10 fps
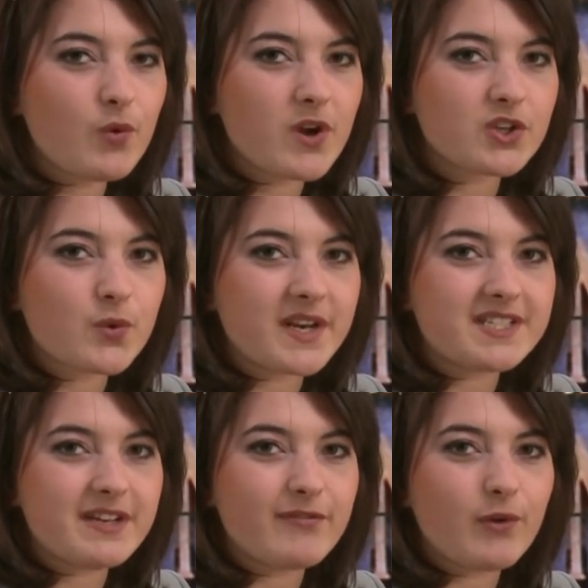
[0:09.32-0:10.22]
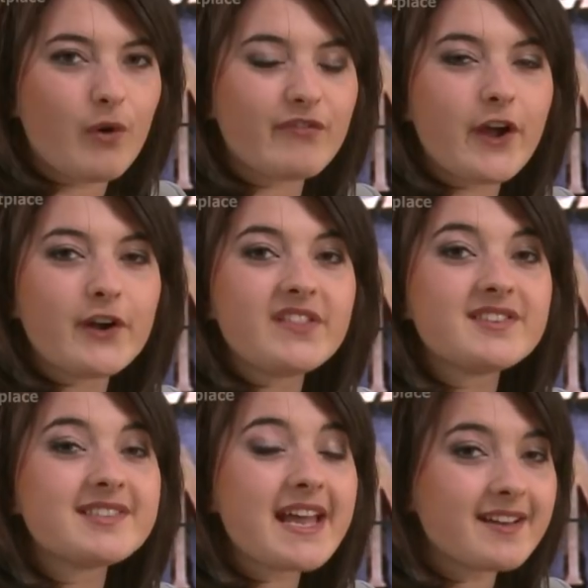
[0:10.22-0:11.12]
the 120 floor for only the
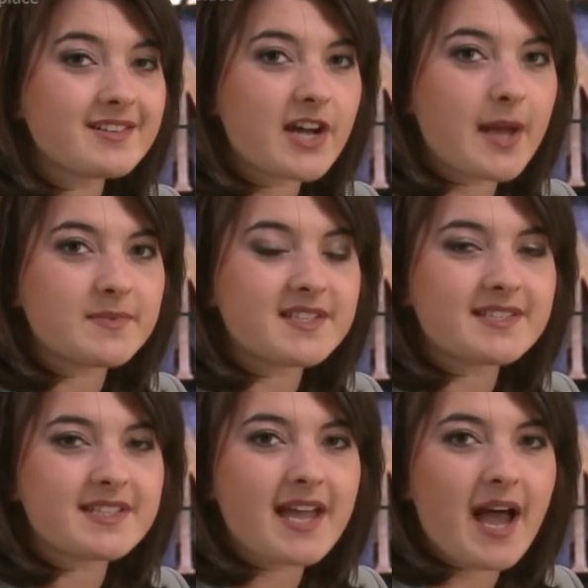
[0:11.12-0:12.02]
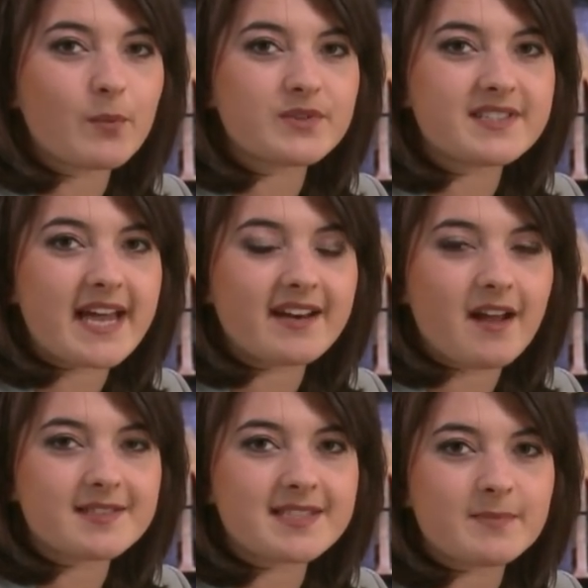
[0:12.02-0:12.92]
second time since the cap was set
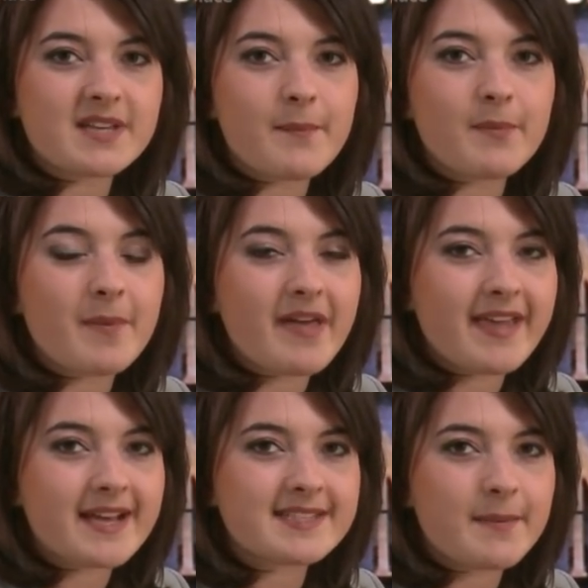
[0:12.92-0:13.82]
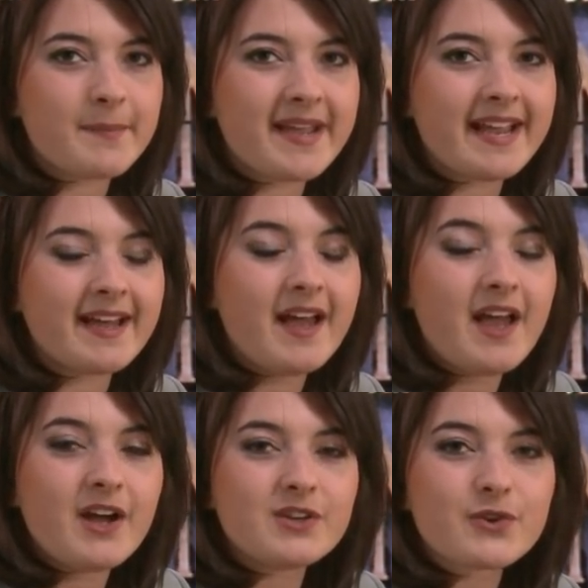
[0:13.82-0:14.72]
last September by the SNB.
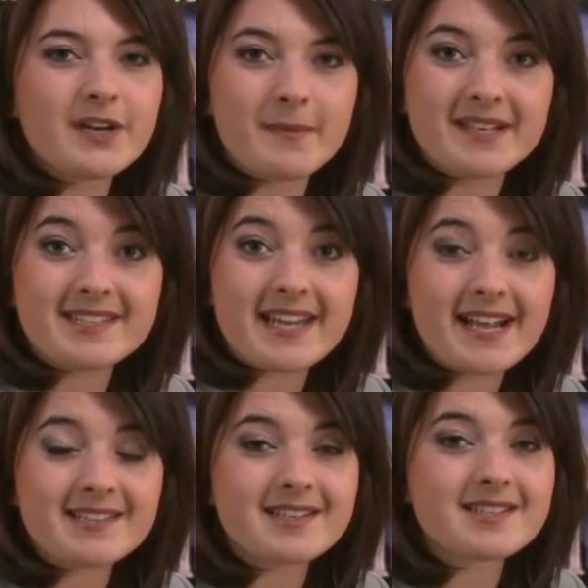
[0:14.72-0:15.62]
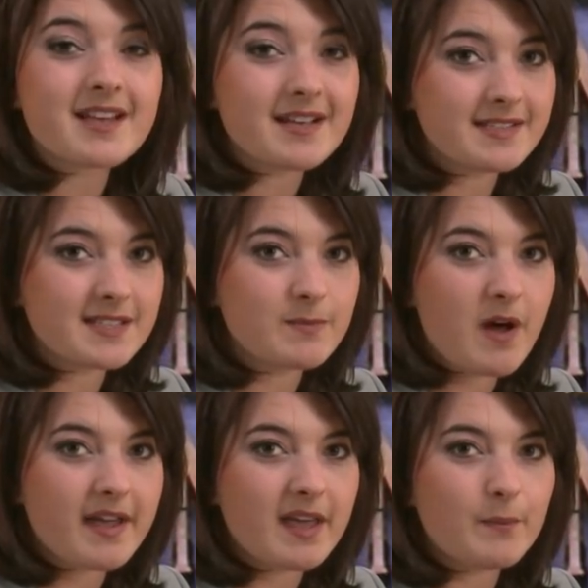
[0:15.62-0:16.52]
Joining me today to discuss this
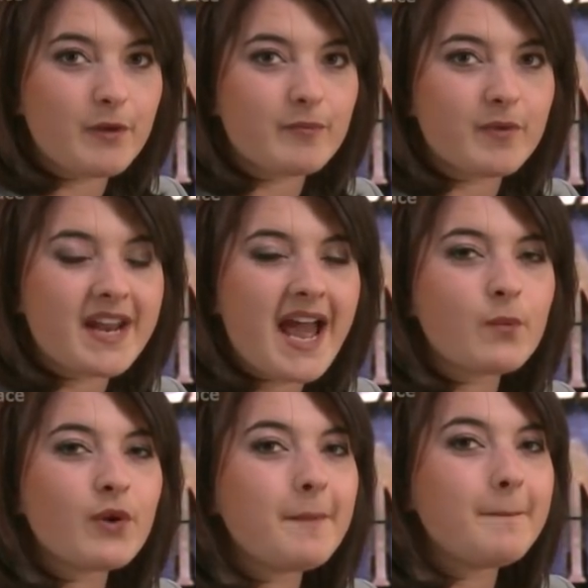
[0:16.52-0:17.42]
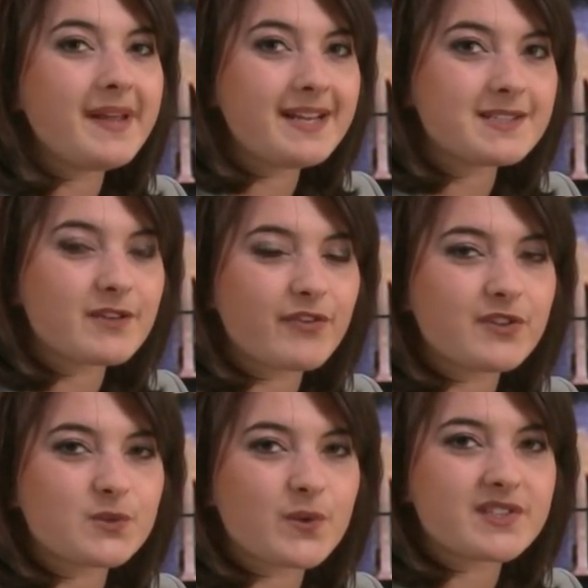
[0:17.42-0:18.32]
market movement and what it means for the
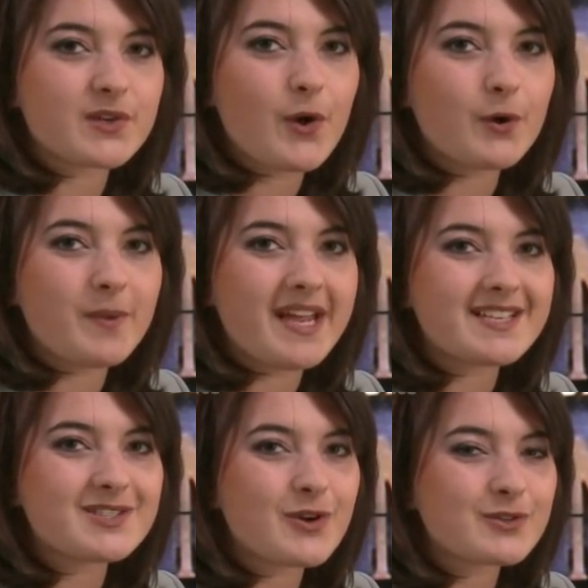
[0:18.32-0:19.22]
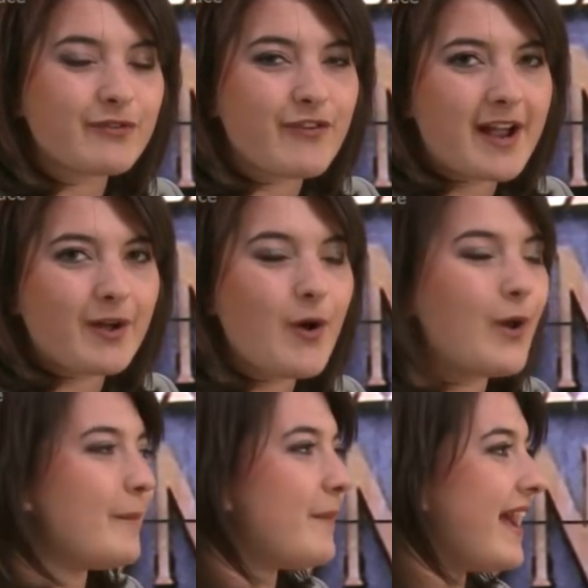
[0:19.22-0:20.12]
Swiss economy is Dr. Frank
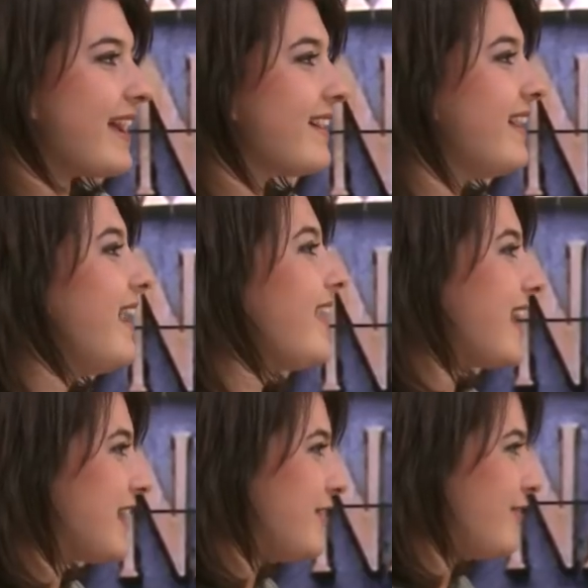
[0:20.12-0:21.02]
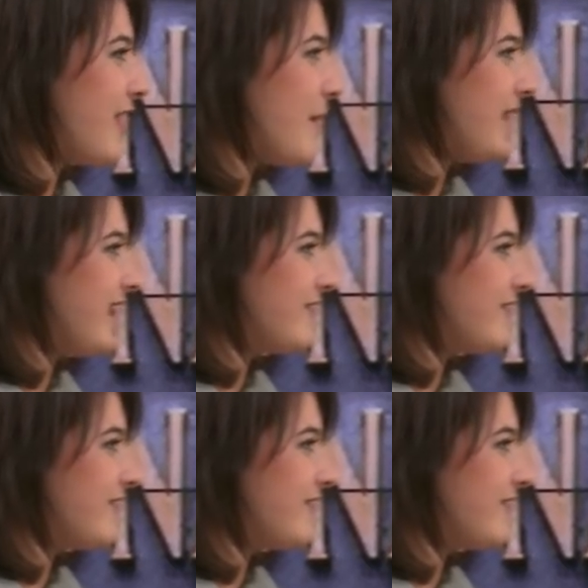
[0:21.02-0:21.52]
Hollenbeck. Thank you for coming